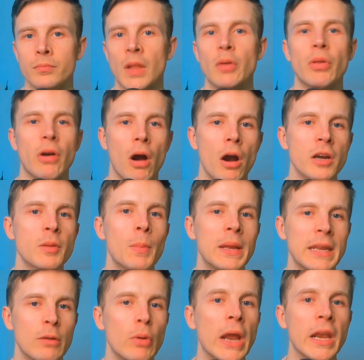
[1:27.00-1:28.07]
Now, there aren't
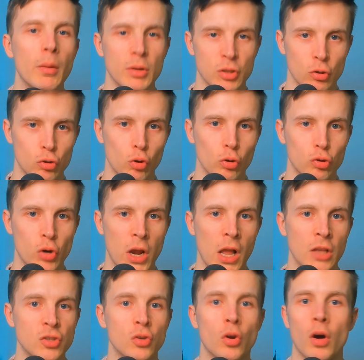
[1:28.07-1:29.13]
many randomized controlled
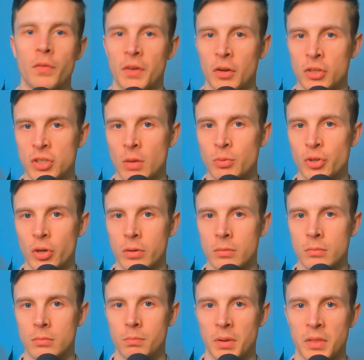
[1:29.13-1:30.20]
trials on coffee
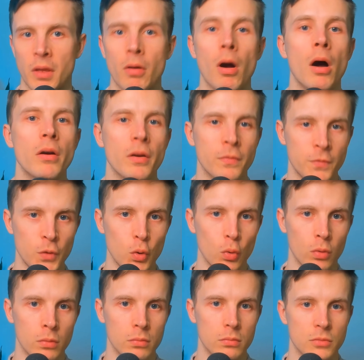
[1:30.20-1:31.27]
consumption, but there are a
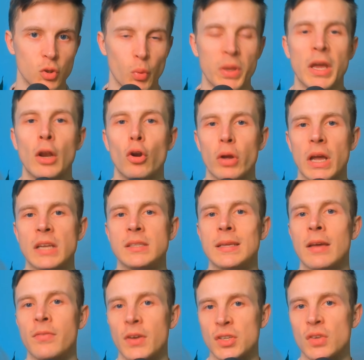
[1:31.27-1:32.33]
few so we can look at
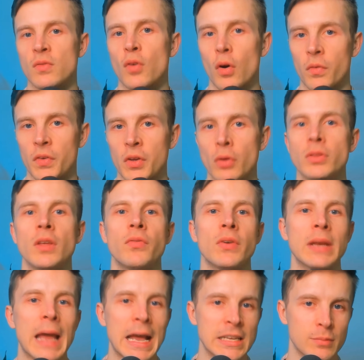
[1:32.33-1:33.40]
the effects of coffee on
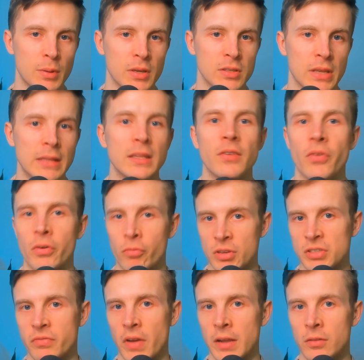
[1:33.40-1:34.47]
different aspects and different
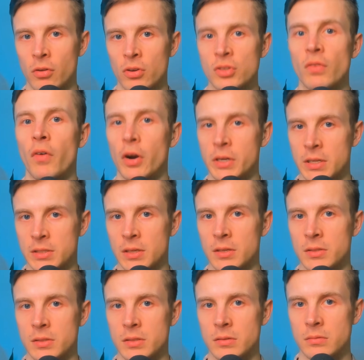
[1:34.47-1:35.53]
risk factors of heart disease.